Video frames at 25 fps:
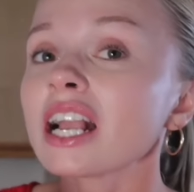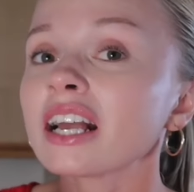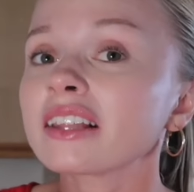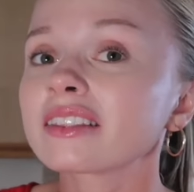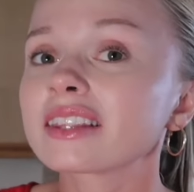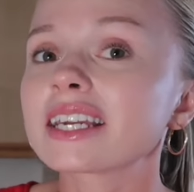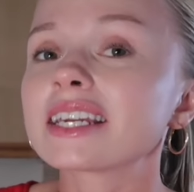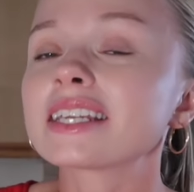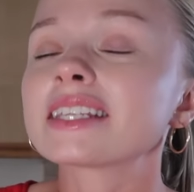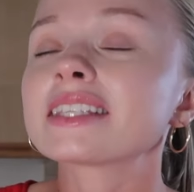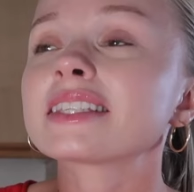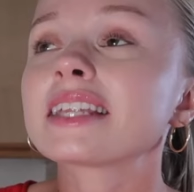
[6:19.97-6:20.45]

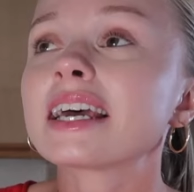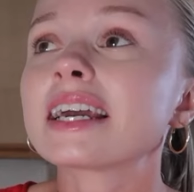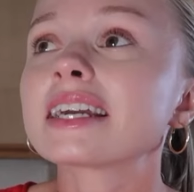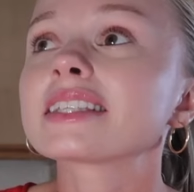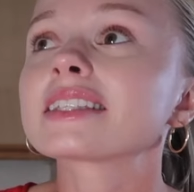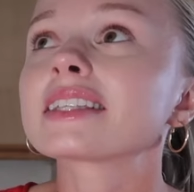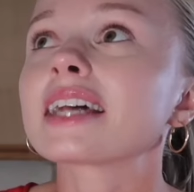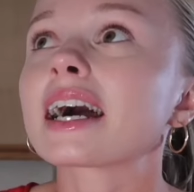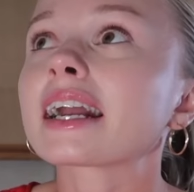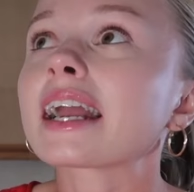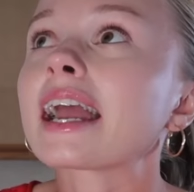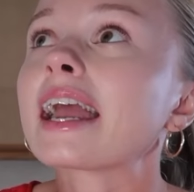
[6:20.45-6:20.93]
This
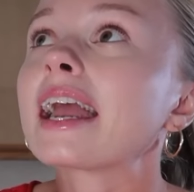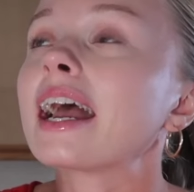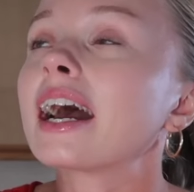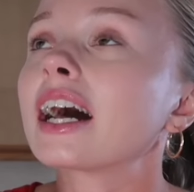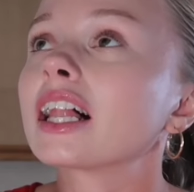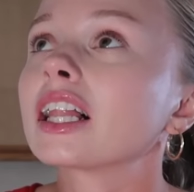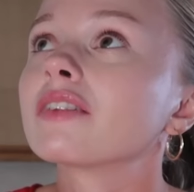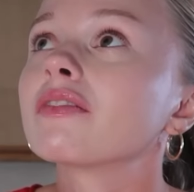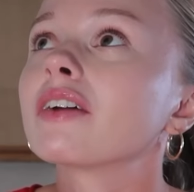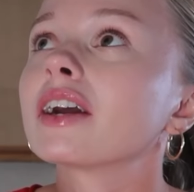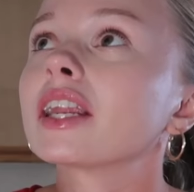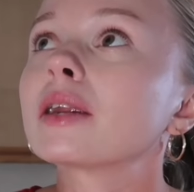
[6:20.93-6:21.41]
tastes like a
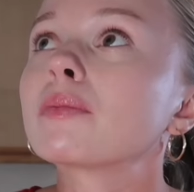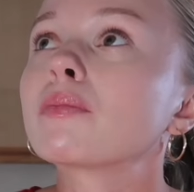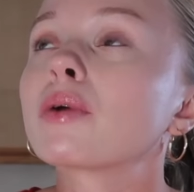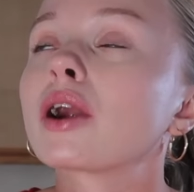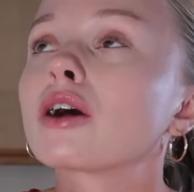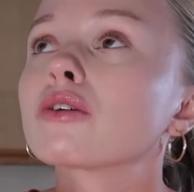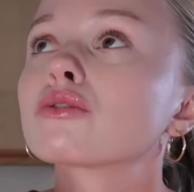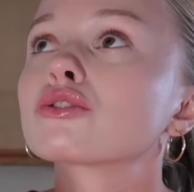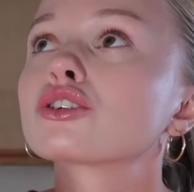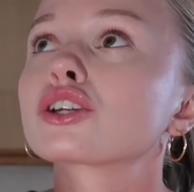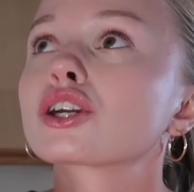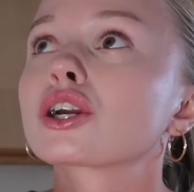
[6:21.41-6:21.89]
elevated
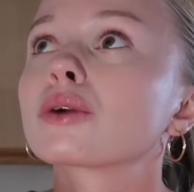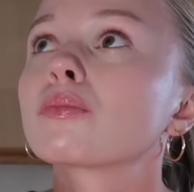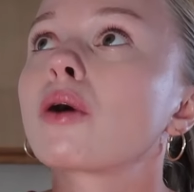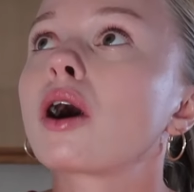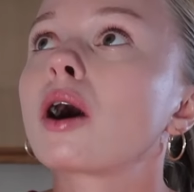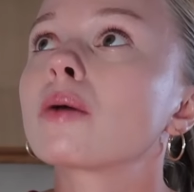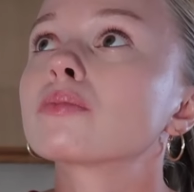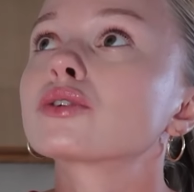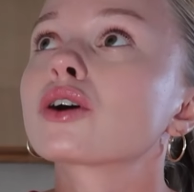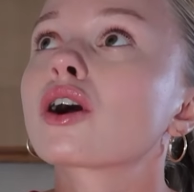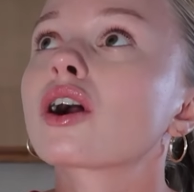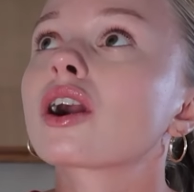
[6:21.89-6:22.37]
brown sugar
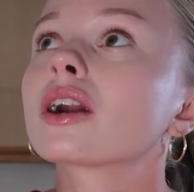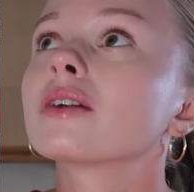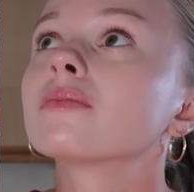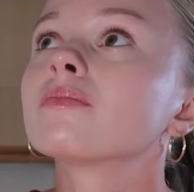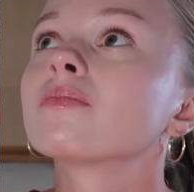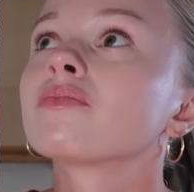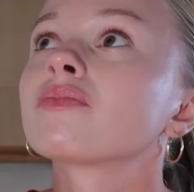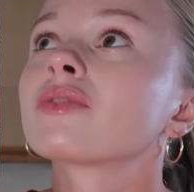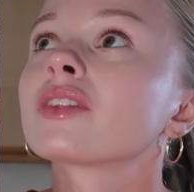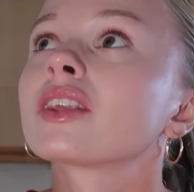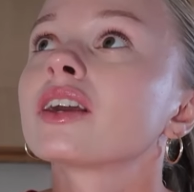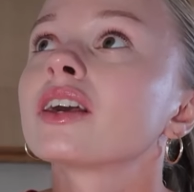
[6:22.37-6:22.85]

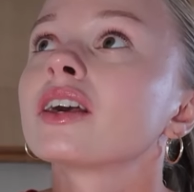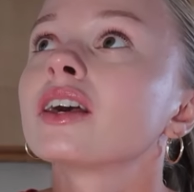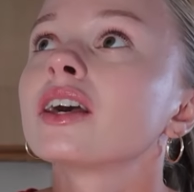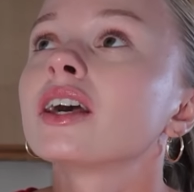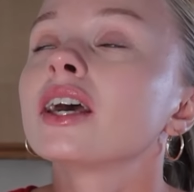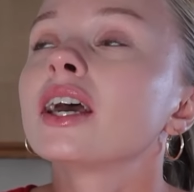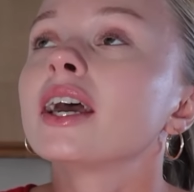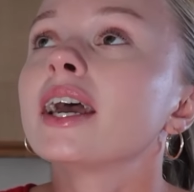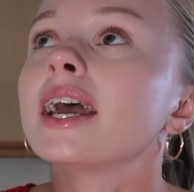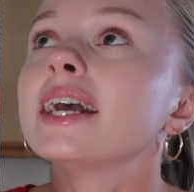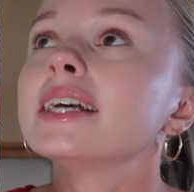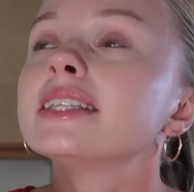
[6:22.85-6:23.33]
Pop-Tart.
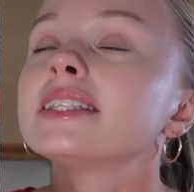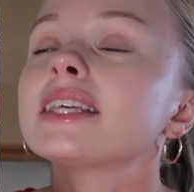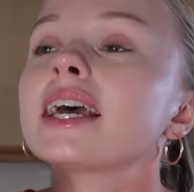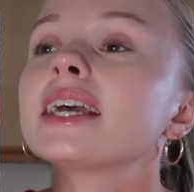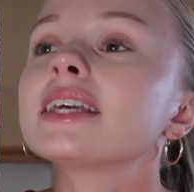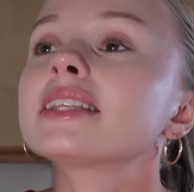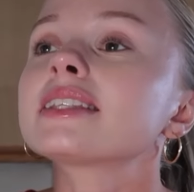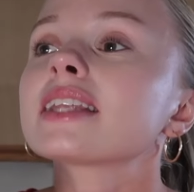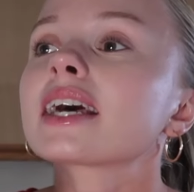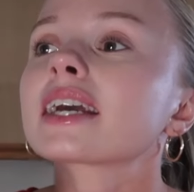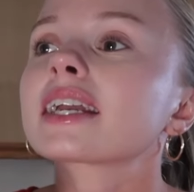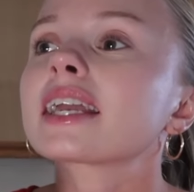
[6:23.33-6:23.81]
It
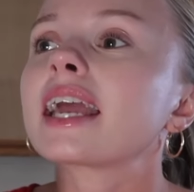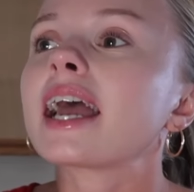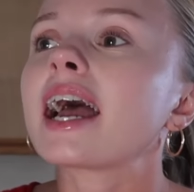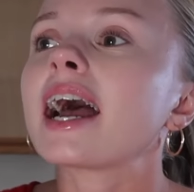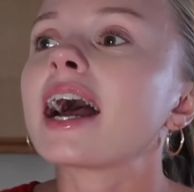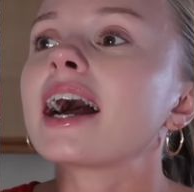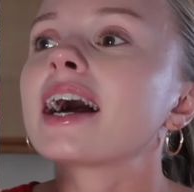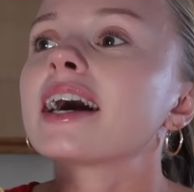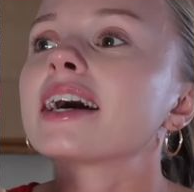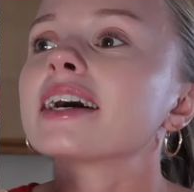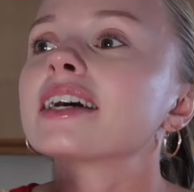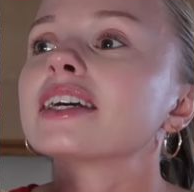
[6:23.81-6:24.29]
tastes like it
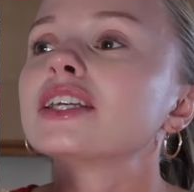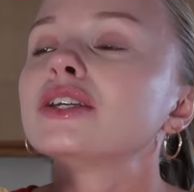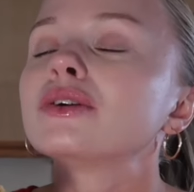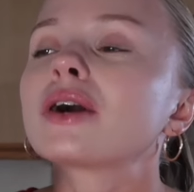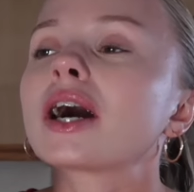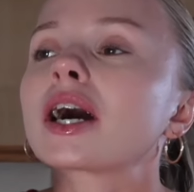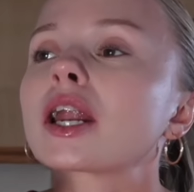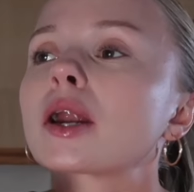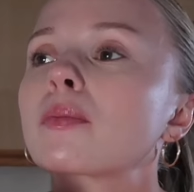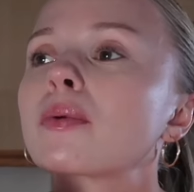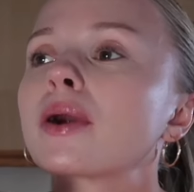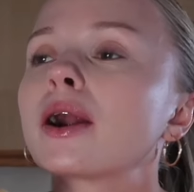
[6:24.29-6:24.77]
had, you
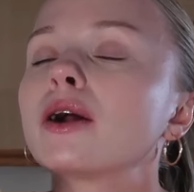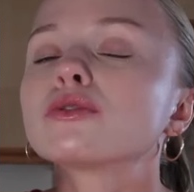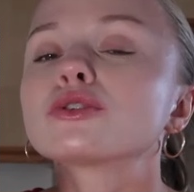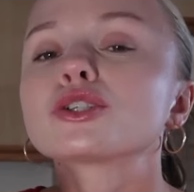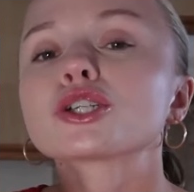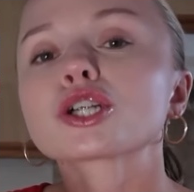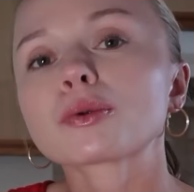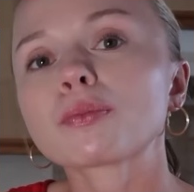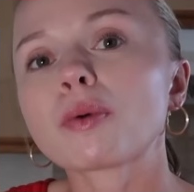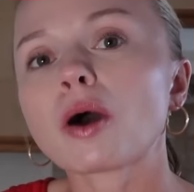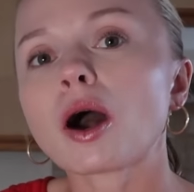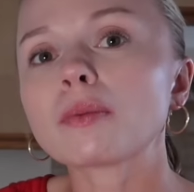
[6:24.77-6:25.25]
got a brown
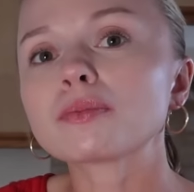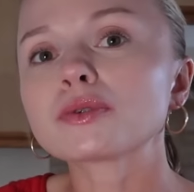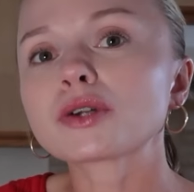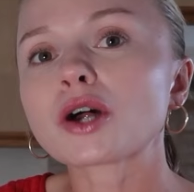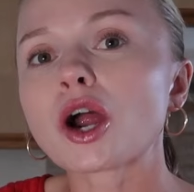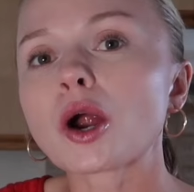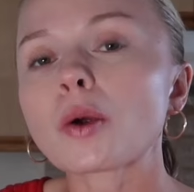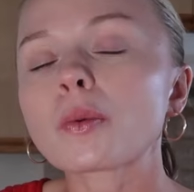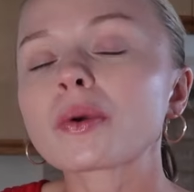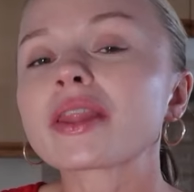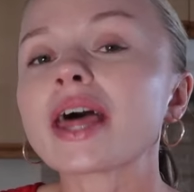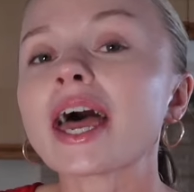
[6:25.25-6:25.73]
sugar
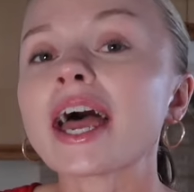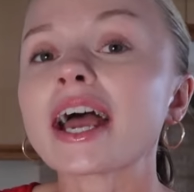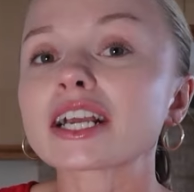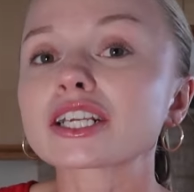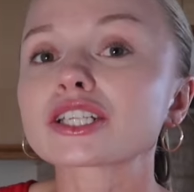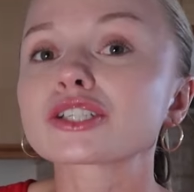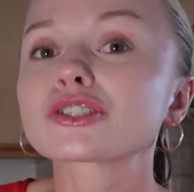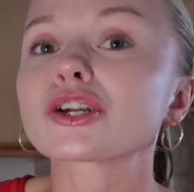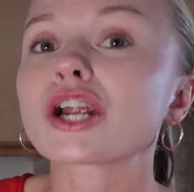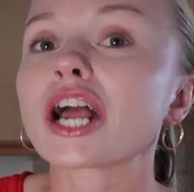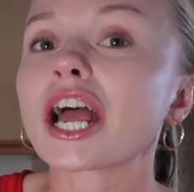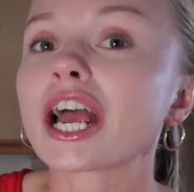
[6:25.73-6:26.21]
Pop-Tart with
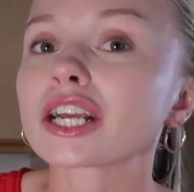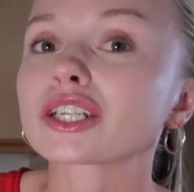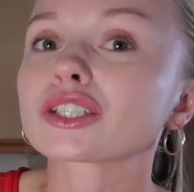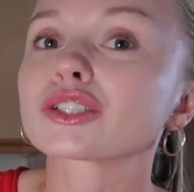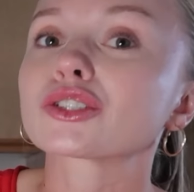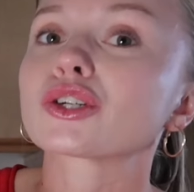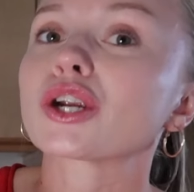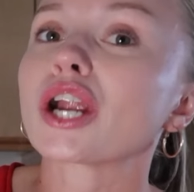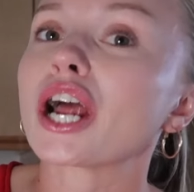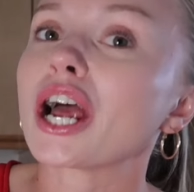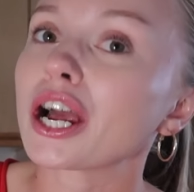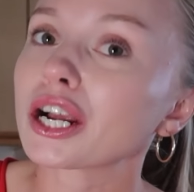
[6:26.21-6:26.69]
extra,
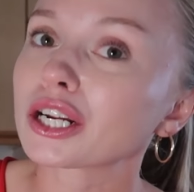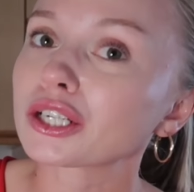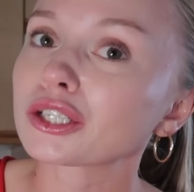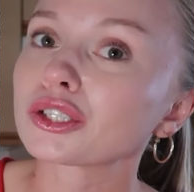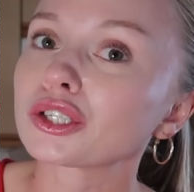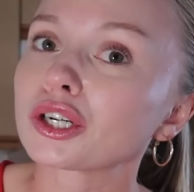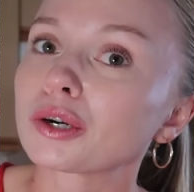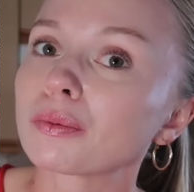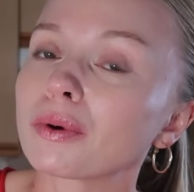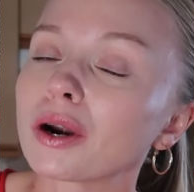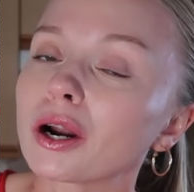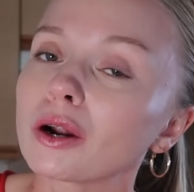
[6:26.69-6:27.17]
extra,
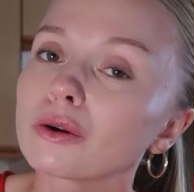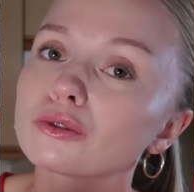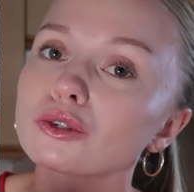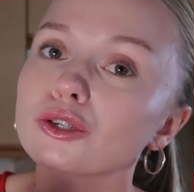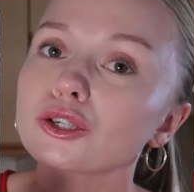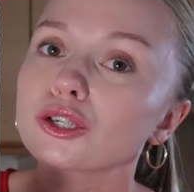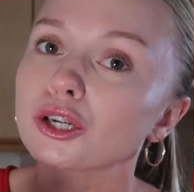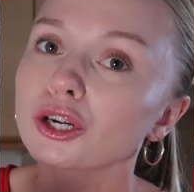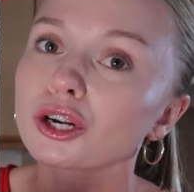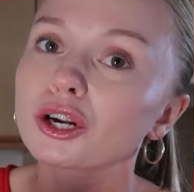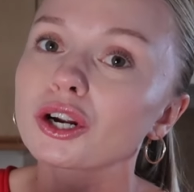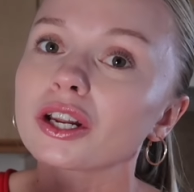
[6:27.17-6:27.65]
extra brown
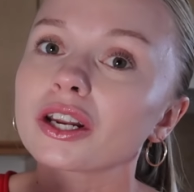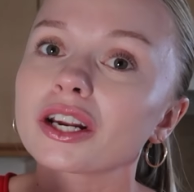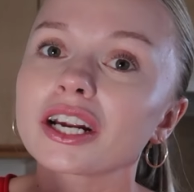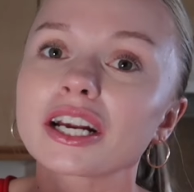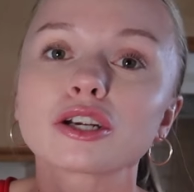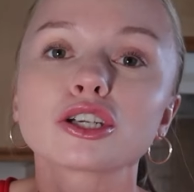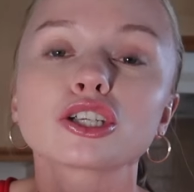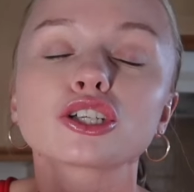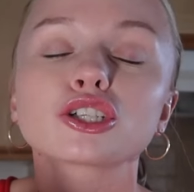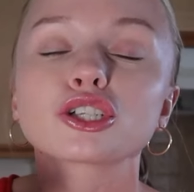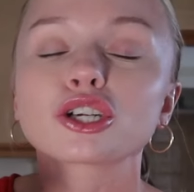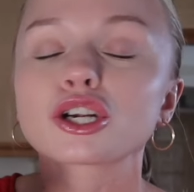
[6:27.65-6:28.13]

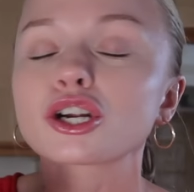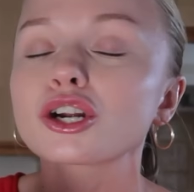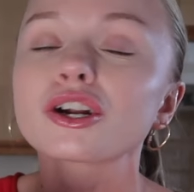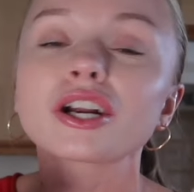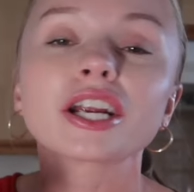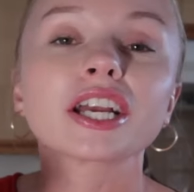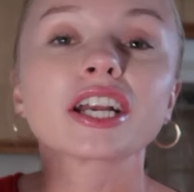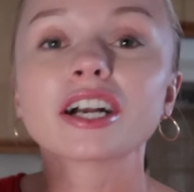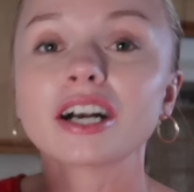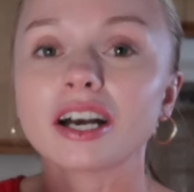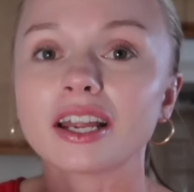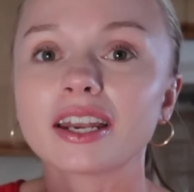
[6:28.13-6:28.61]
sugar,
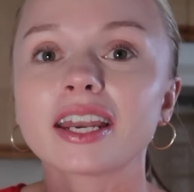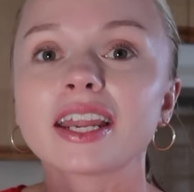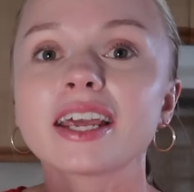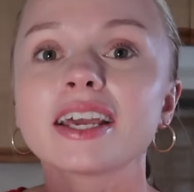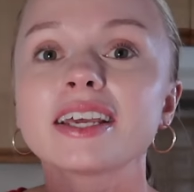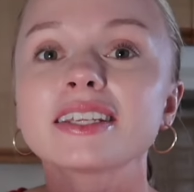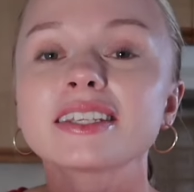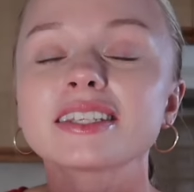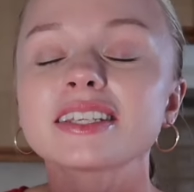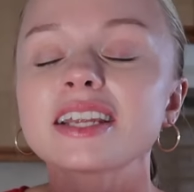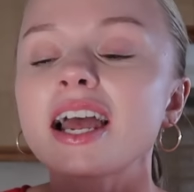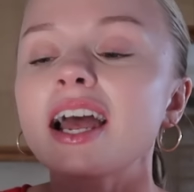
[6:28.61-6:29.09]
sugary
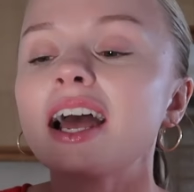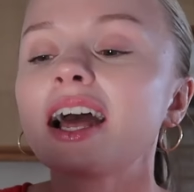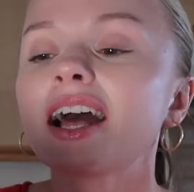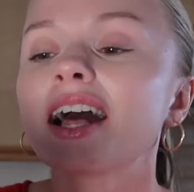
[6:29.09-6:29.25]
goodness.